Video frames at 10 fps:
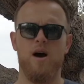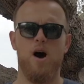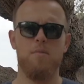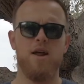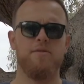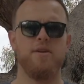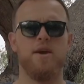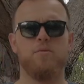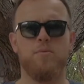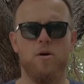I'm out at the
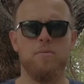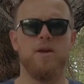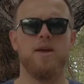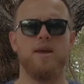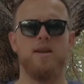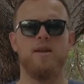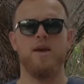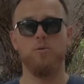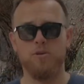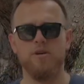next property in
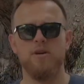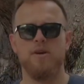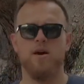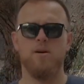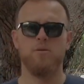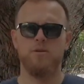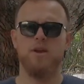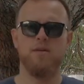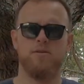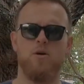Hilton. Now,
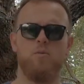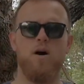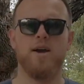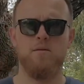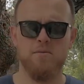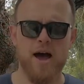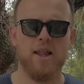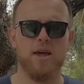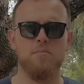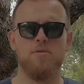Hilton is not White Gum
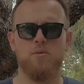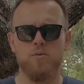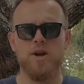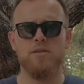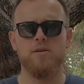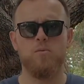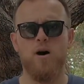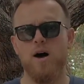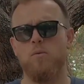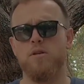Valley, but the reason
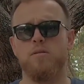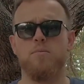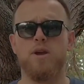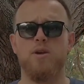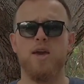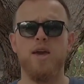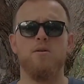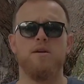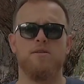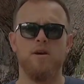why I wanted to bring you
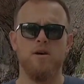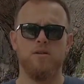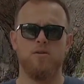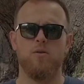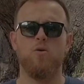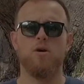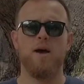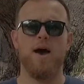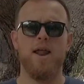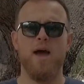here is to talk
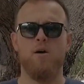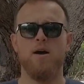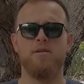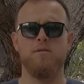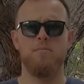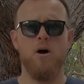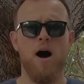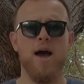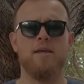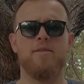about how I
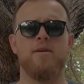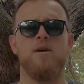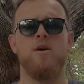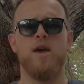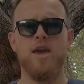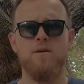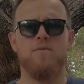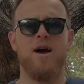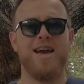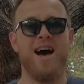surmise
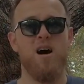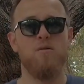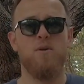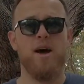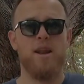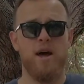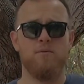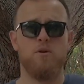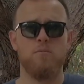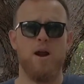if I can't find
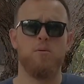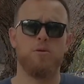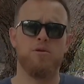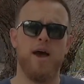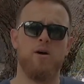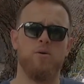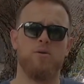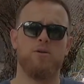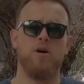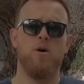enough comparable
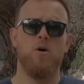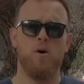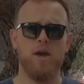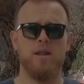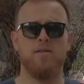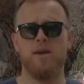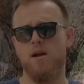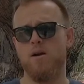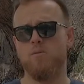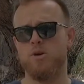sales in the
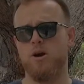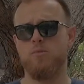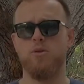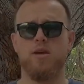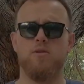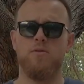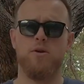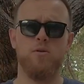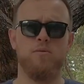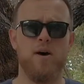area which I'm looking. So if I
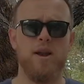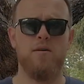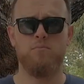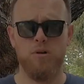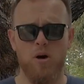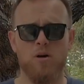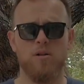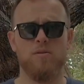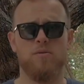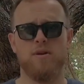couldn't find enough
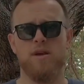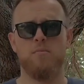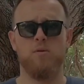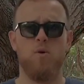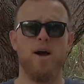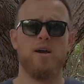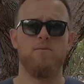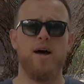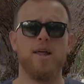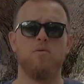blocks, for example, in White
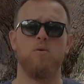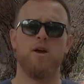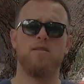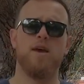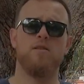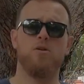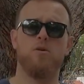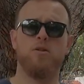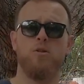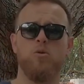Gum Valley, what I tend to
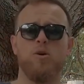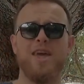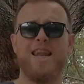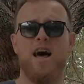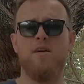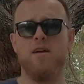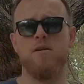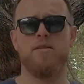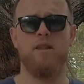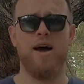do is look in other areas